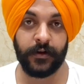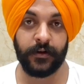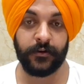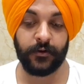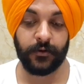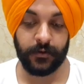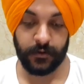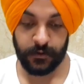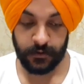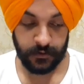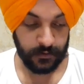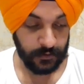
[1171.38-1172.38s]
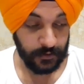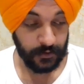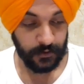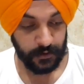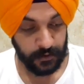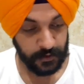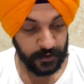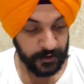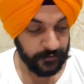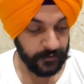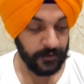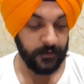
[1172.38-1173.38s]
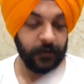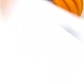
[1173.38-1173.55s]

So this